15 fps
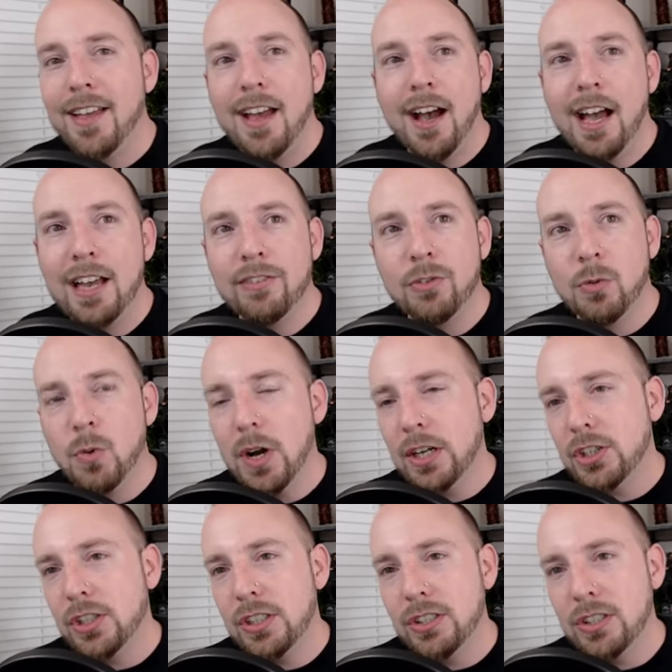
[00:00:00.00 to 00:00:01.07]
I haven't
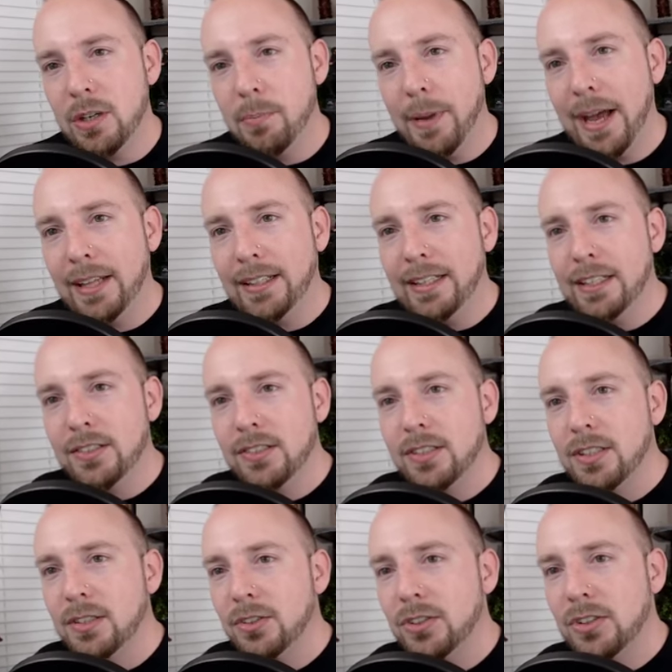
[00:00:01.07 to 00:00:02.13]
watched Into the Badlands
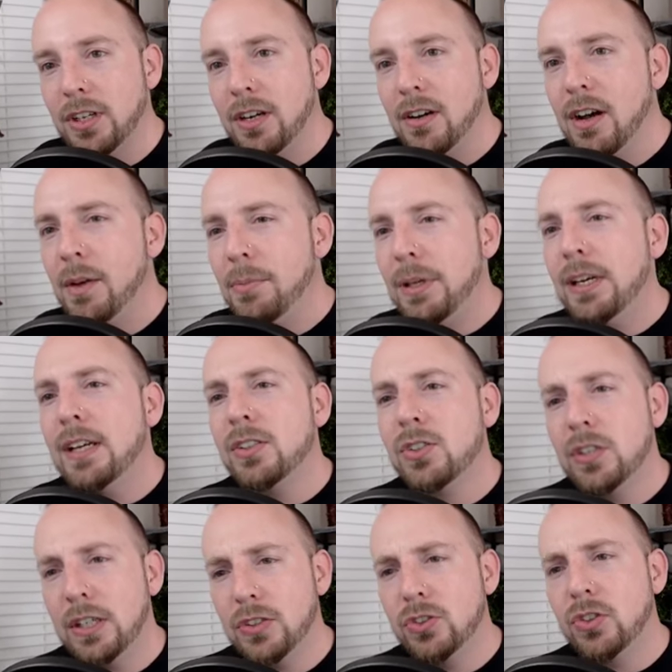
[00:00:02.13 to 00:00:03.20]
though, so I mean, I,
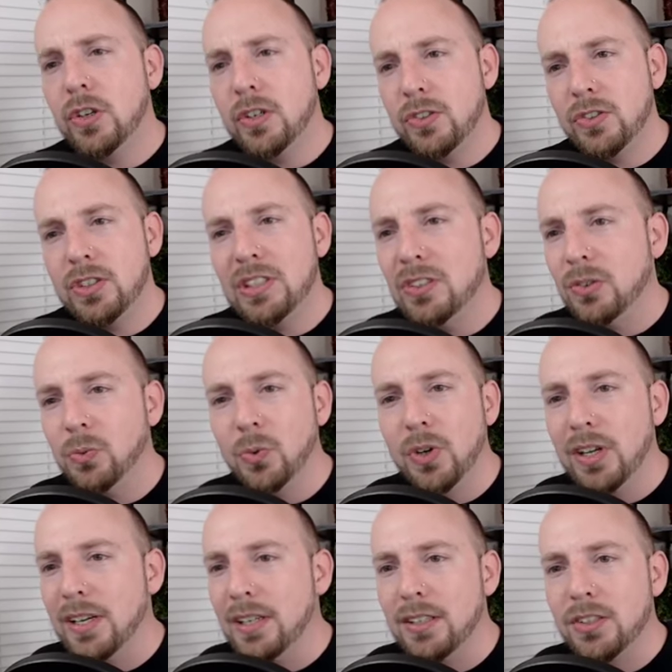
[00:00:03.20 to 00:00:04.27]
I started season
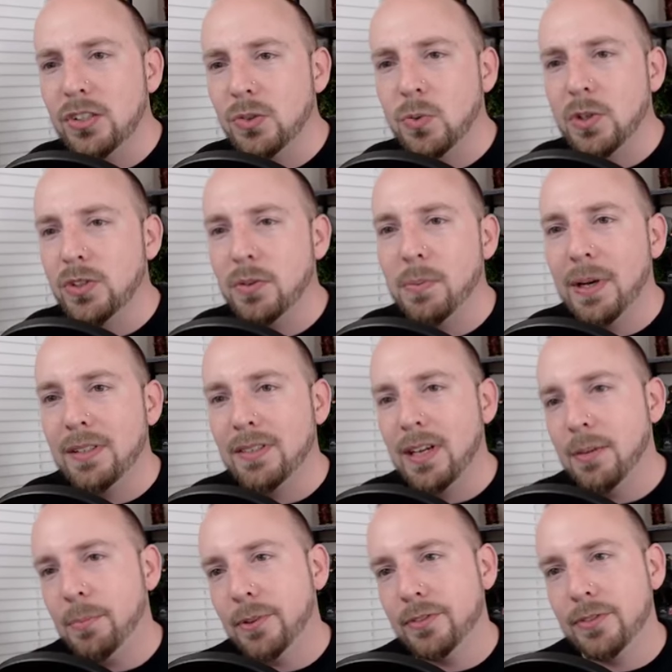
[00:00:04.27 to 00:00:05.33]
one and it just wasn't my
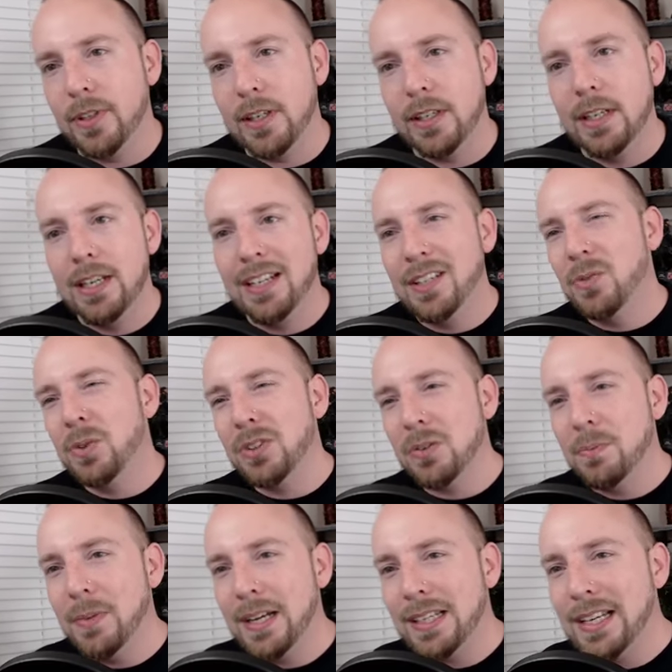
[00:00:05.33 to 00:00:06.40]
type of uh, wasn't
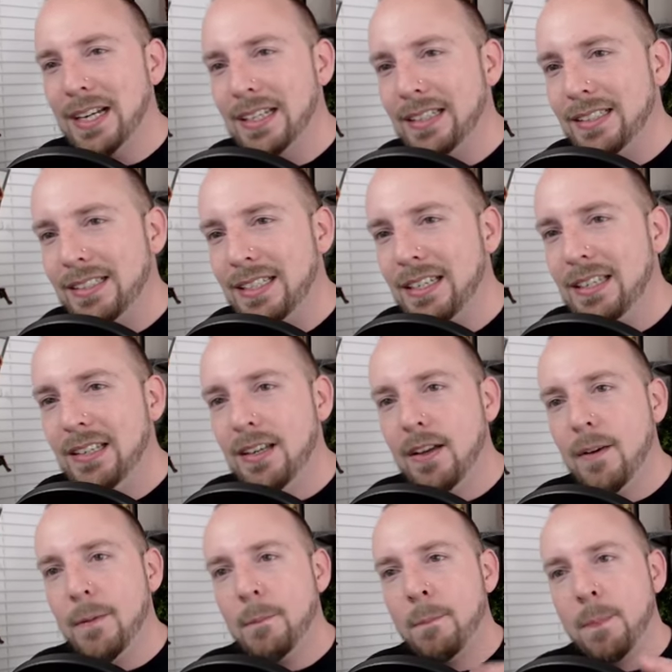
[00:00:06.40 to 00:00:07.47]
my kind of tea.
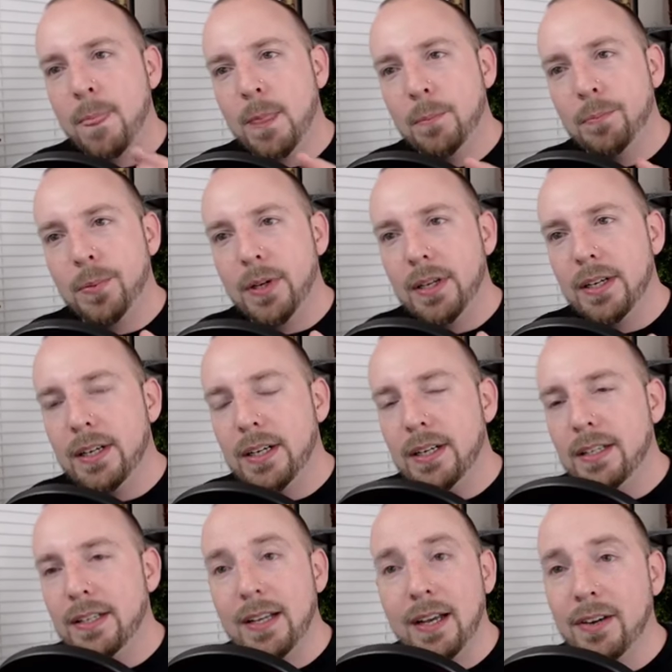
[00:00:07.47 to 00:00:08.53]
But
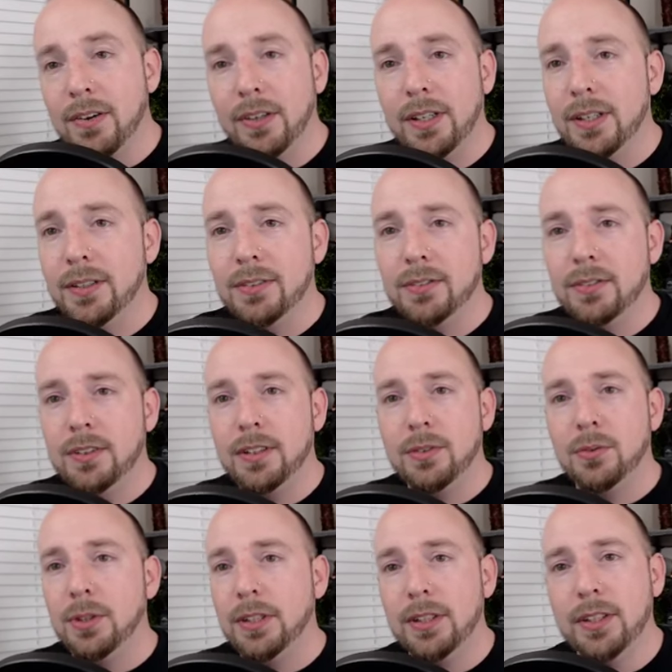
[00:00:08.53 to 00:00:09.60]
uh, I don't know. I
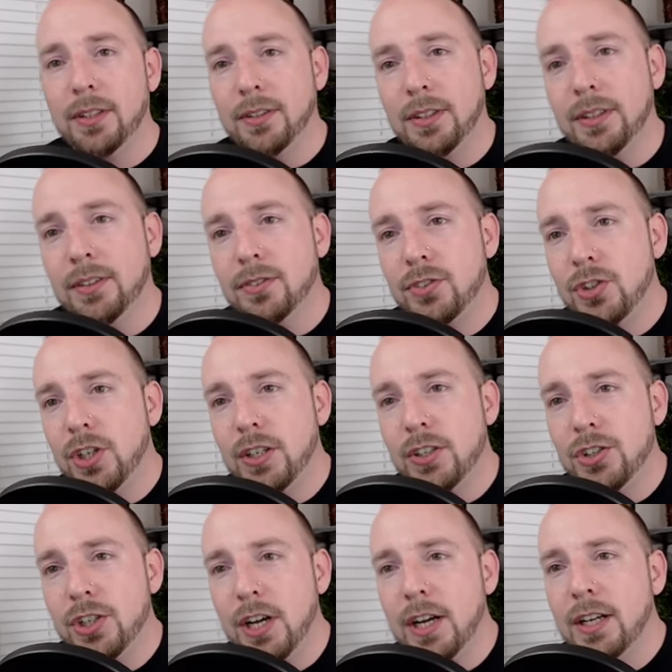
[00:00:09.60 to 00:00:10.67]
really don't know. John
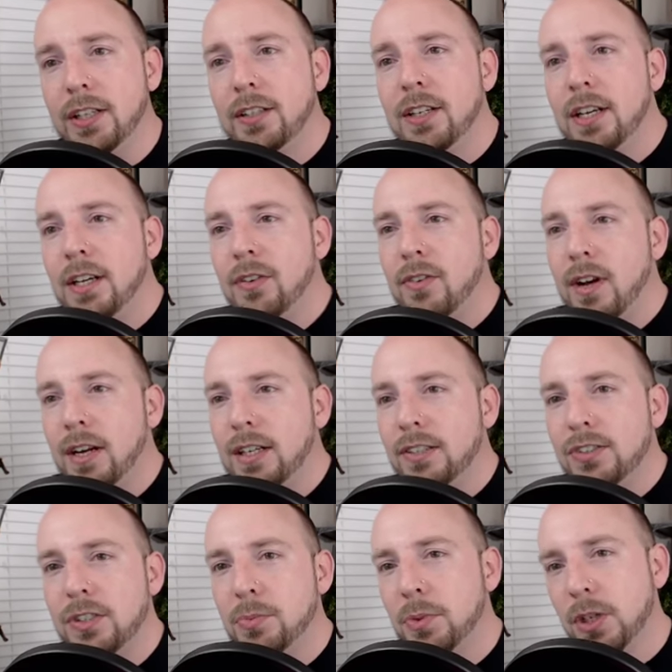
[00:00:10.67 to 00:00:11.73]
John Ronny. It
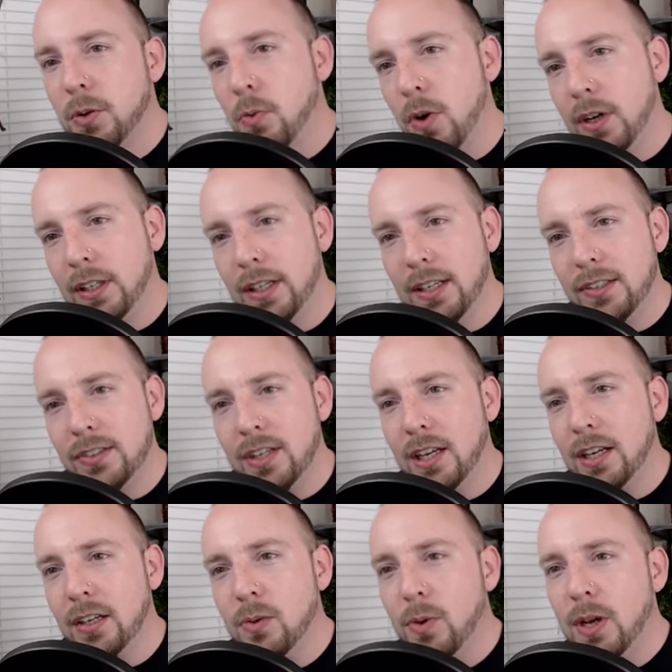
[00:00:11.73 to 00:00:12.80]
seems like Walking Dead is
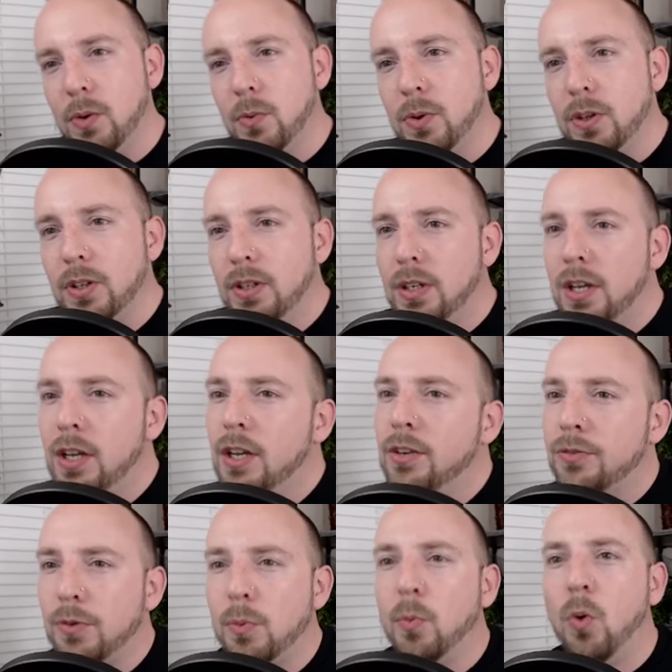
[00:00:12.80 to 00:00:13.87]
getting away with
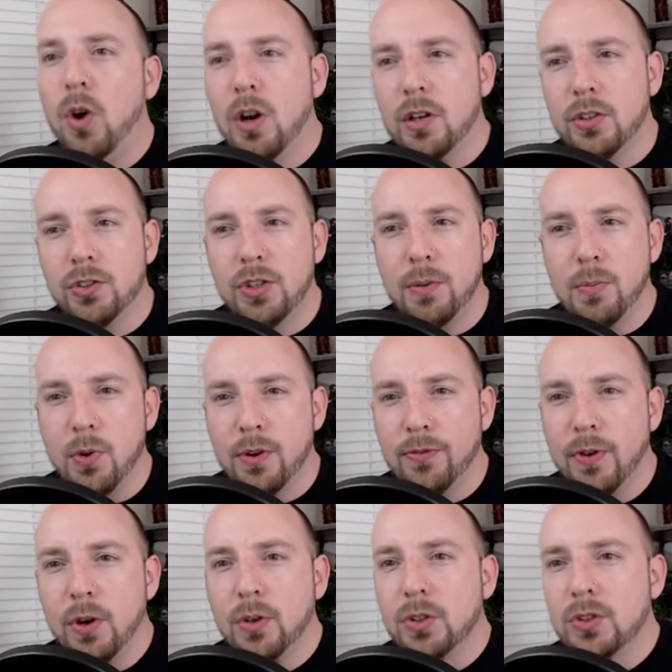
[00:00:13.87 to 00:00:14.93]
from walkers and more
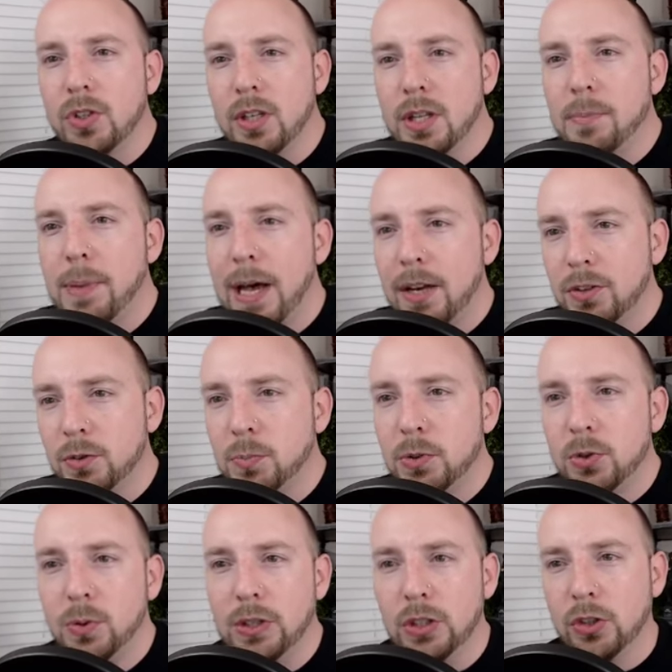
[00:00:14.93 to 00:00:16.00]
focused on the battles
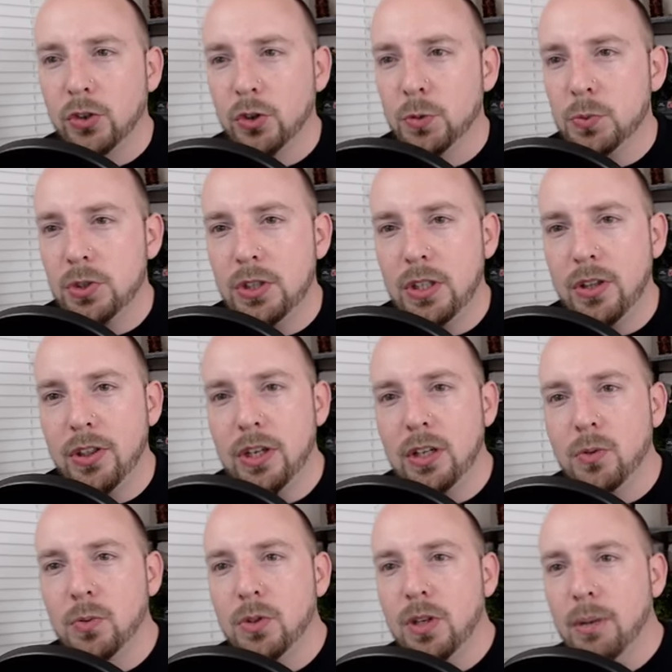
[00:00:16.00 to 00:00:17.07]
between the groups. Do you think
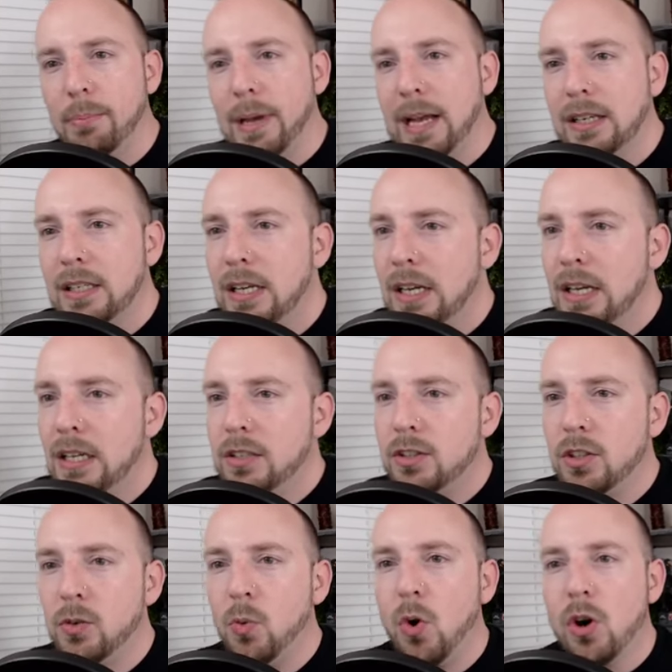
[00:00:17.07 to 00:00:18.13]
it will get back to
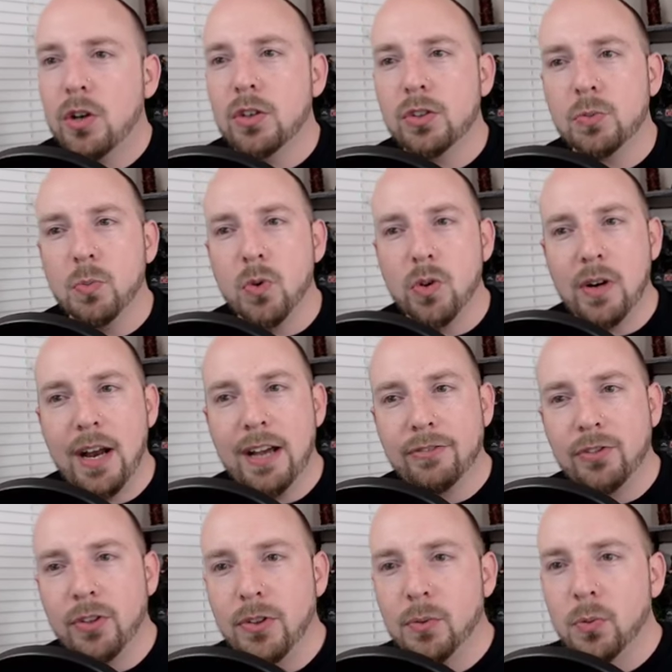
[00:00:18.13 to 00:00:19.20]
the walkers more
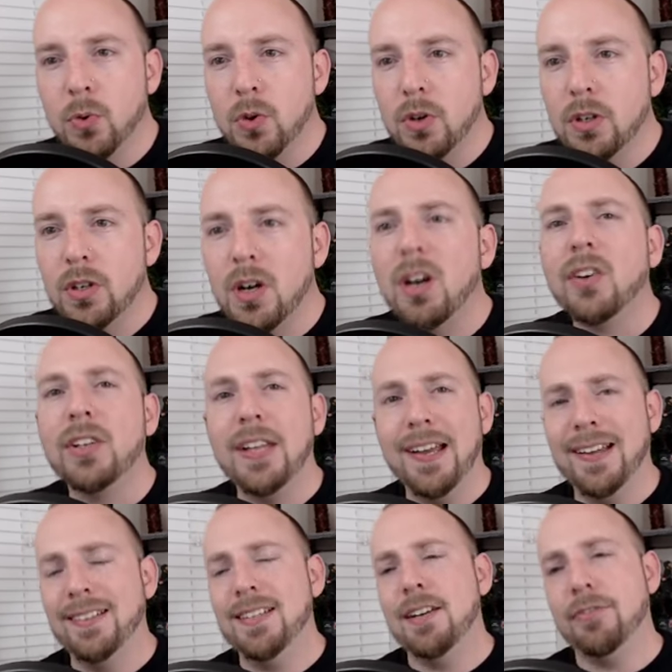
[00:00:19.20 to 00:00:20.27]
after the war? Oh
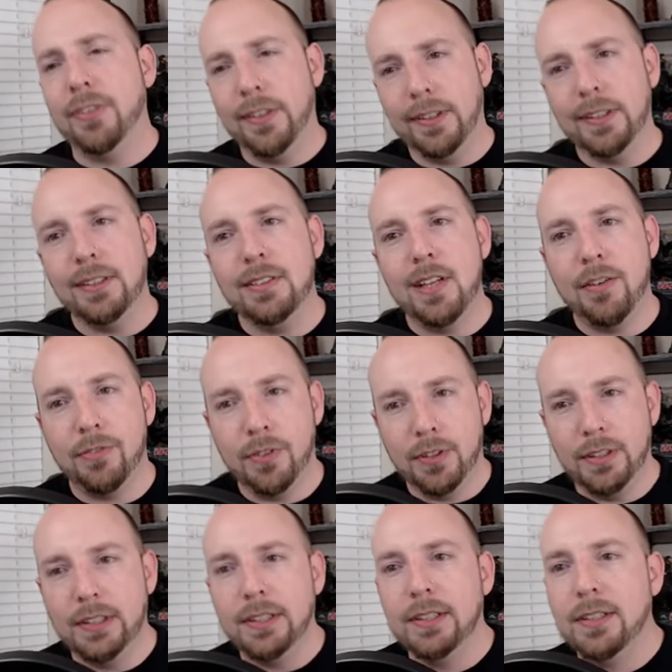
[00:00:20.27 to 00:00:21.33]
yeah, definitely,
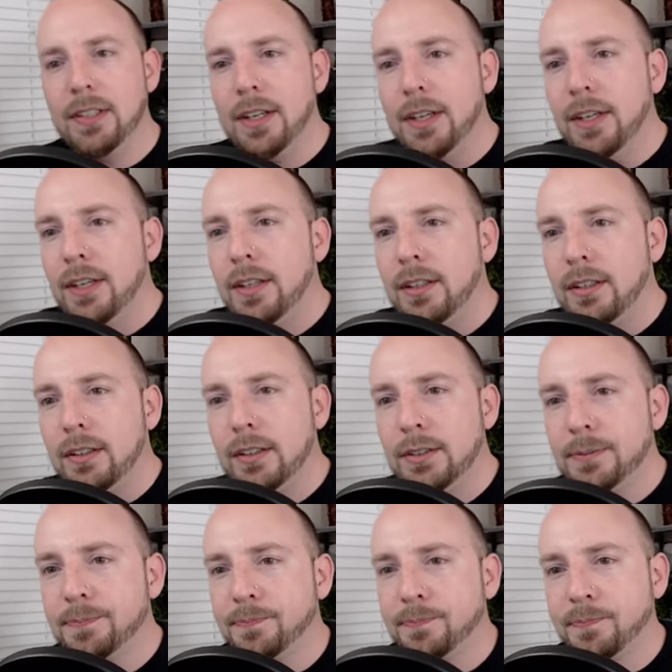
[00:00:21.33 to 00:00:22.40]
definitely. You
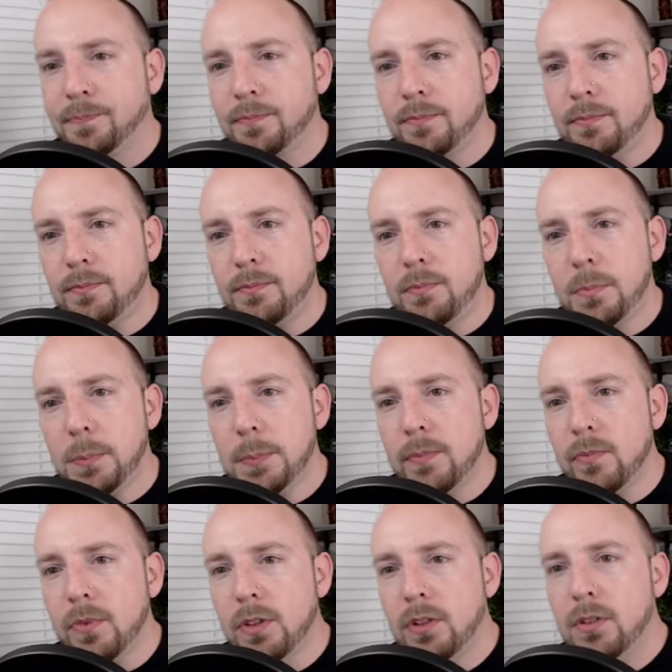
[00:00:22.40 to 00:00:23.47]
know.
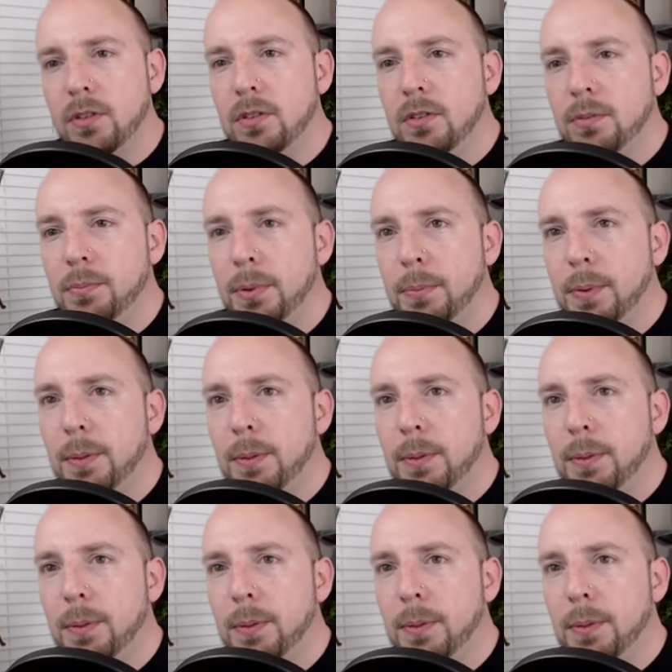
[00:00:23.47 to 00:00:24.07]
Mm, bum